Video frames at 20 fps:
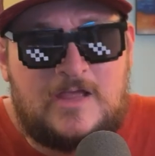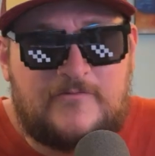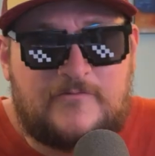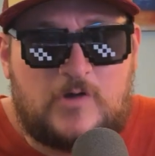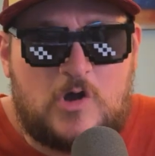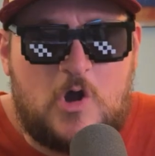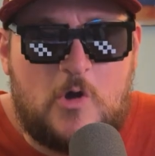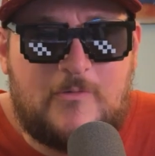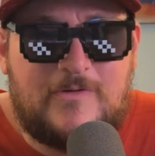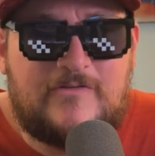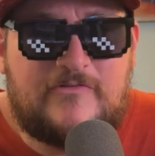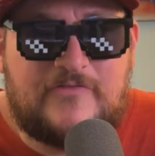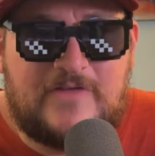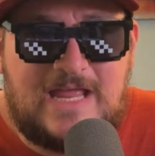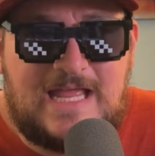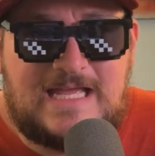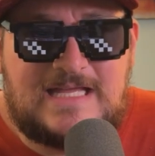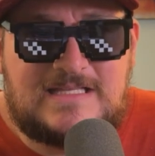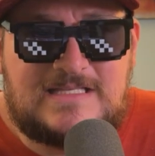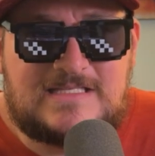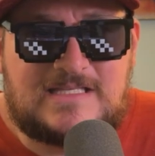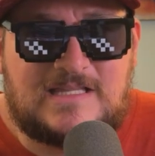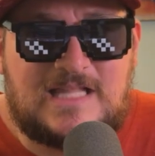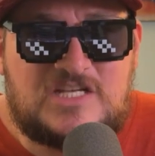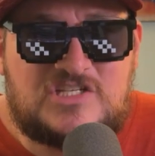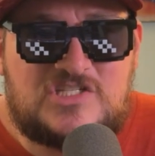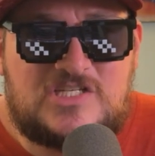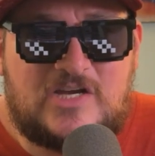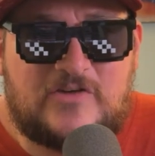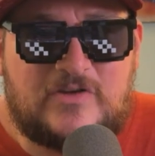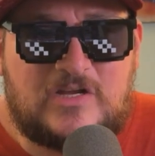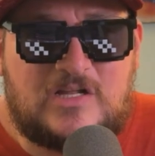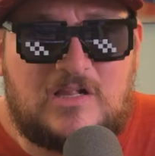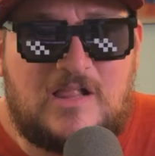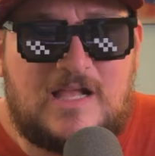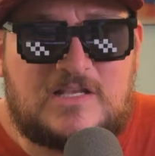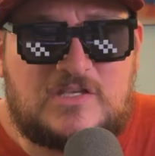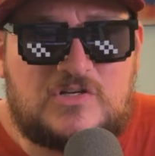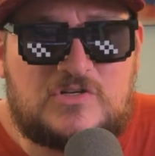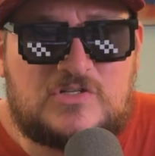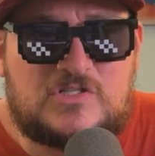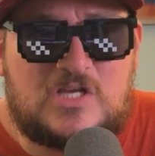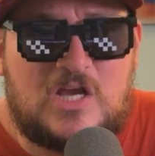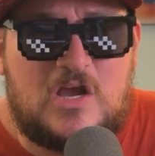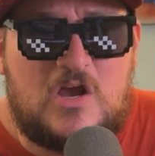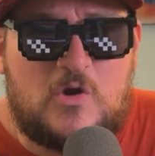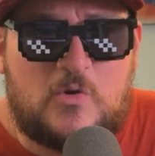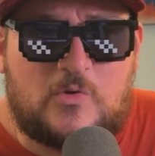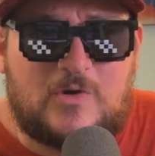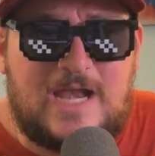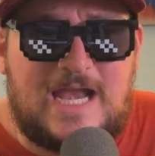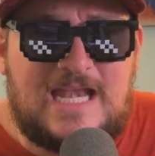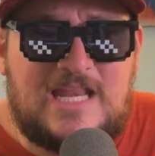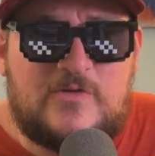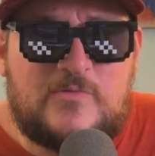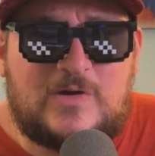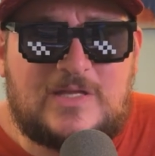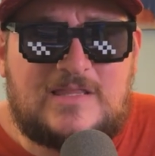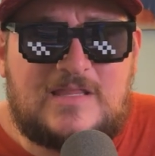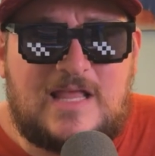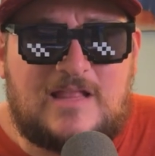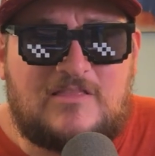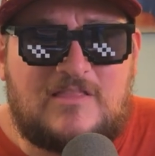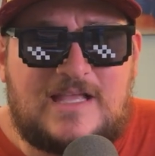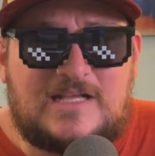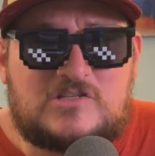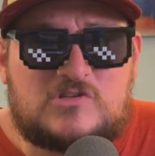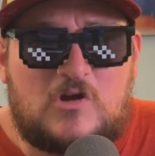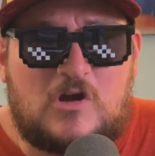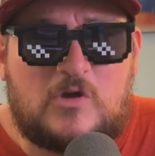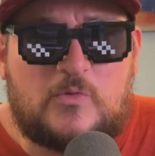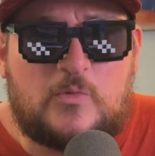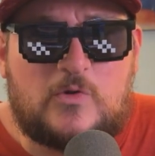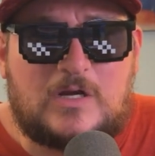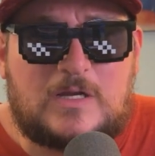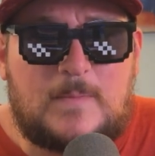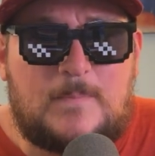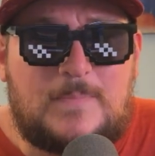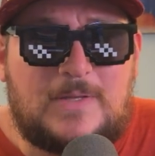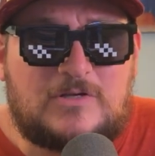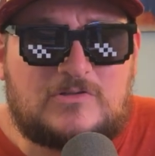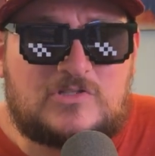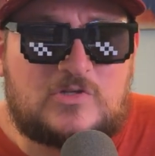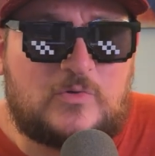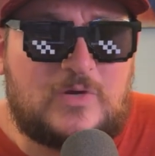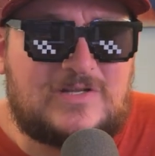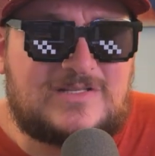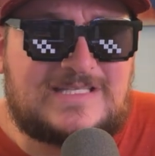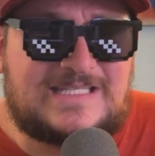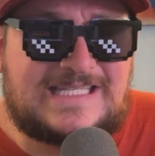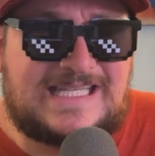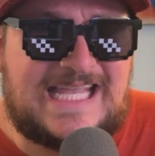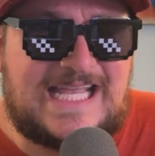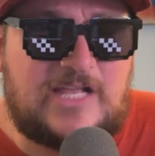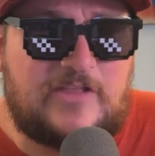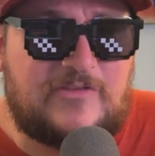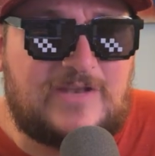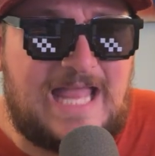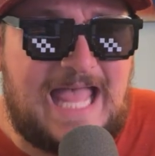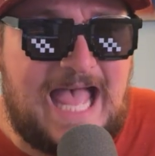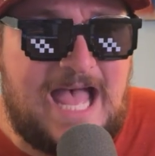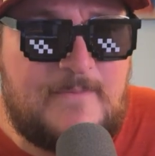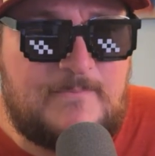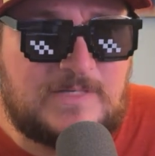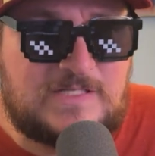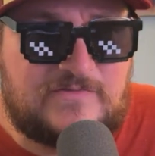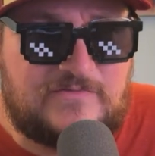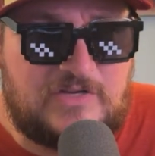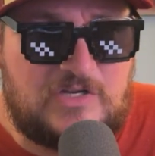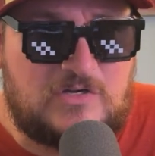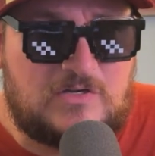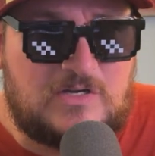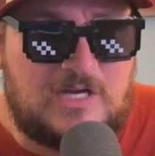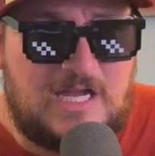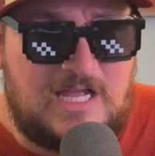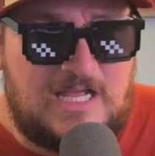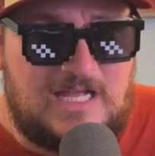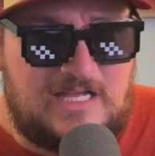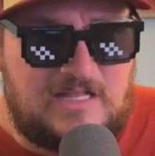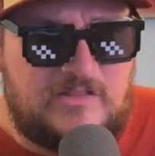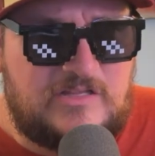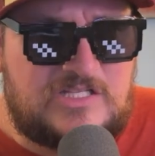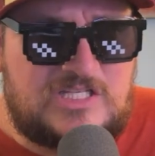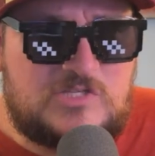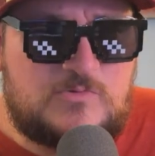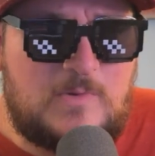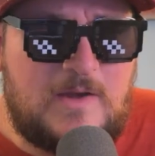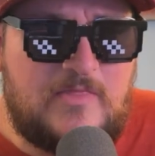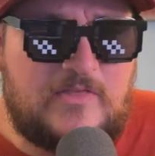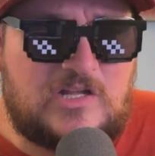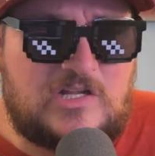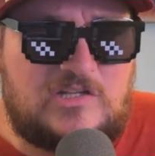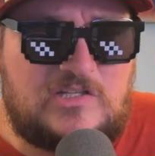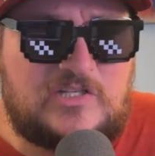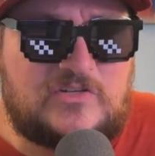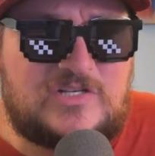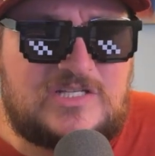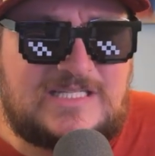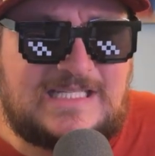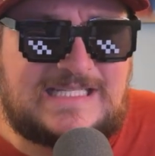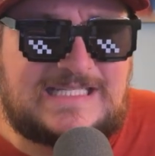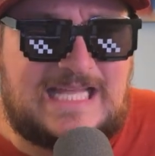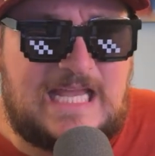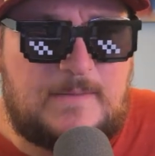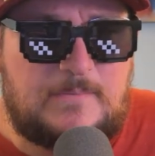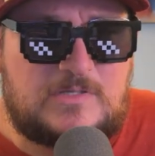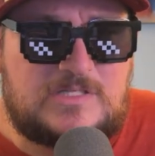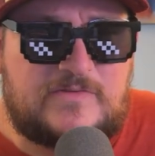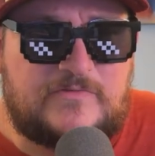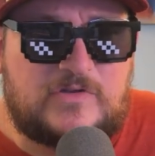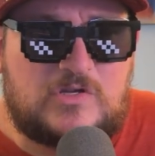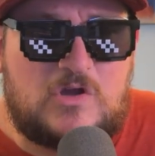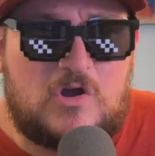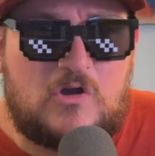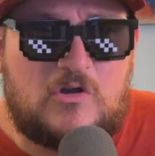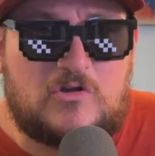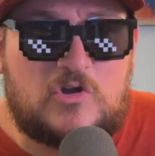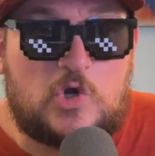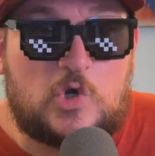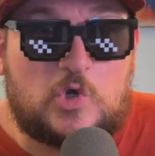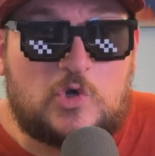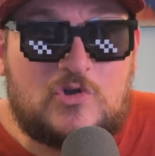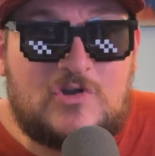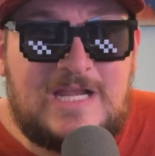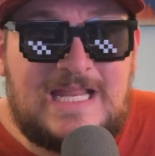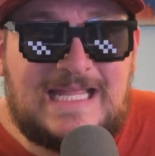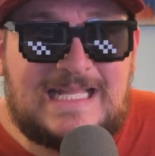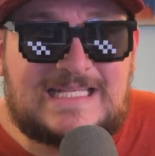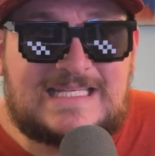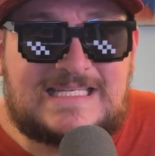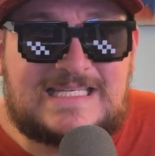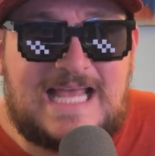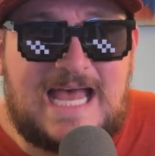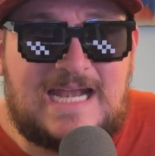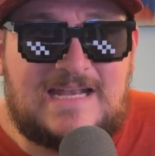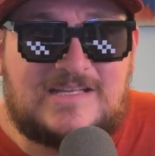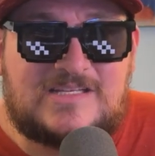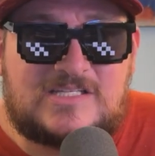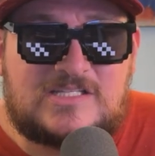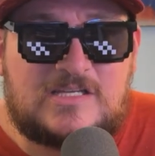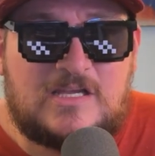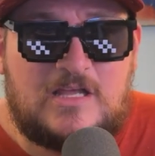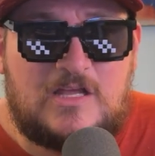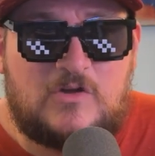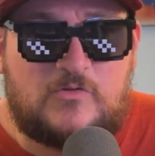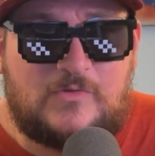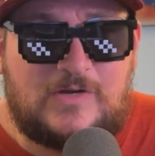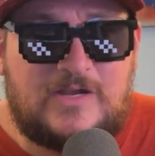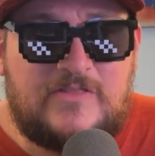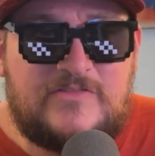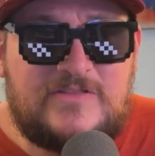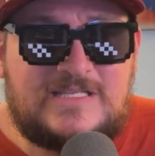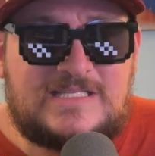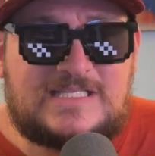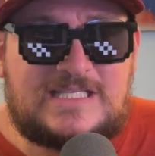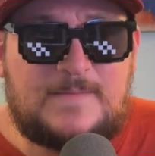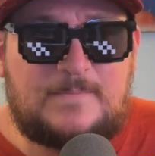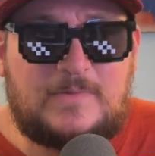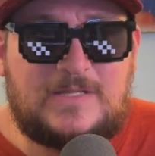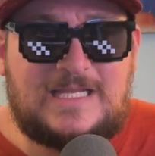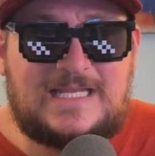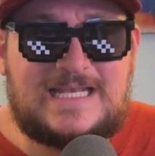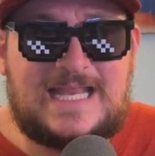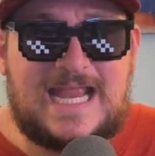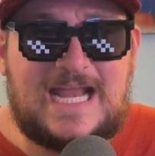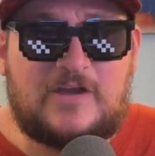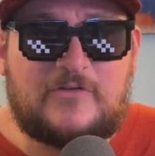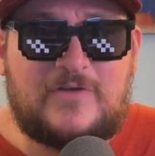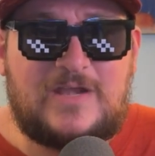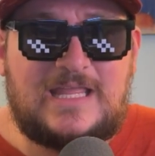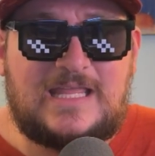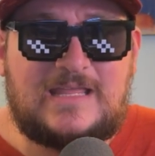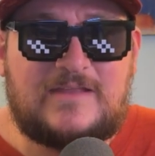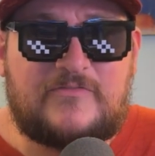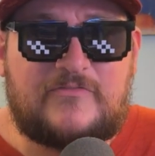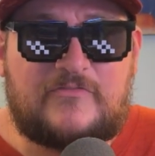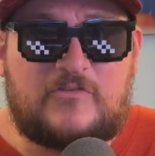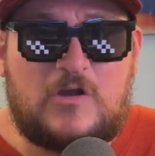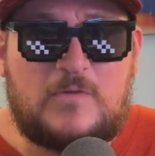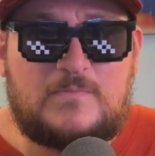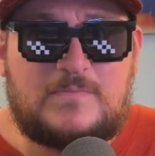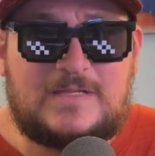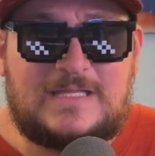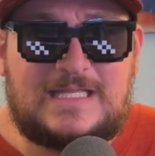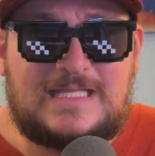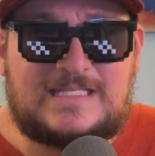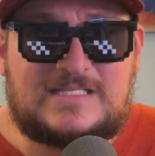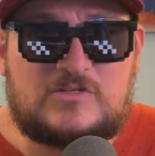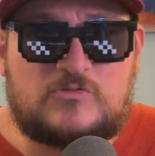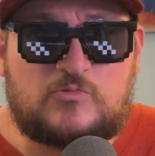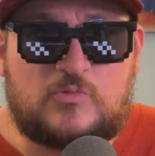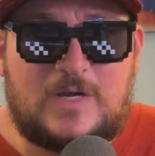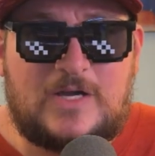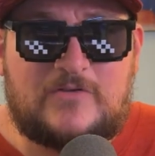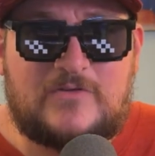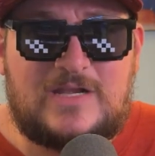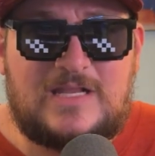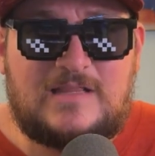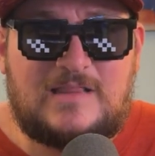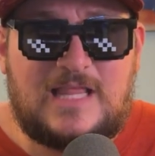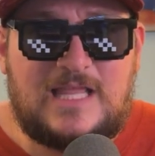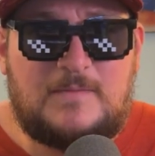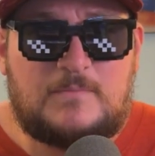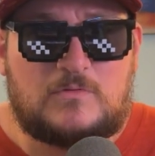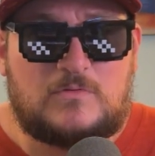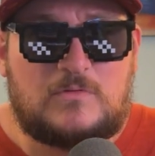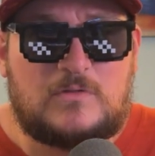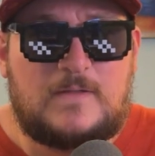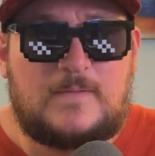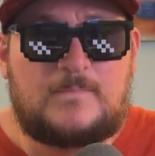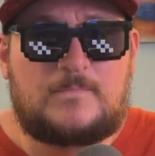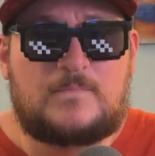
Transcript: For Hoenn fans, legendary collectors, or anyone that likes artwork built around scale and atmosphere, this is one of the clearest examples of a card earning its status rather than simply inheriting it from its rarity label.